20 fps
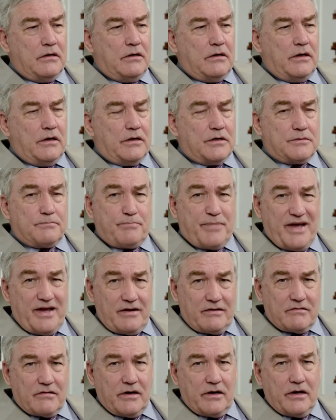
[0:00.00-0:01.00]
It is
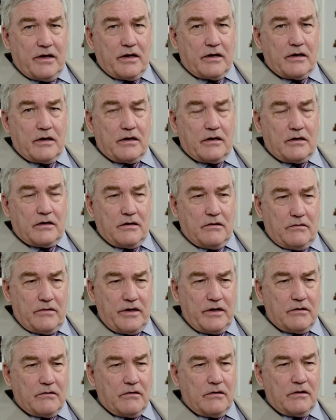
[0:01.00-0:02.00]
patriotic,
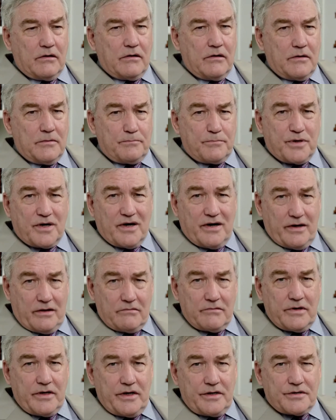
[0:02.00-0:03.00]
coherent, and a
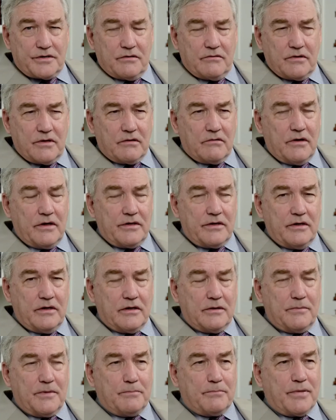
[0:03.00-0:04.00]
proud nation with a great deal
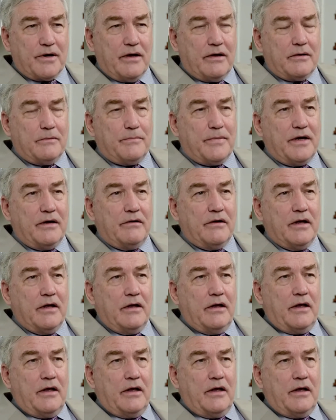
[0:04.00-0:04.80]
to be proud about.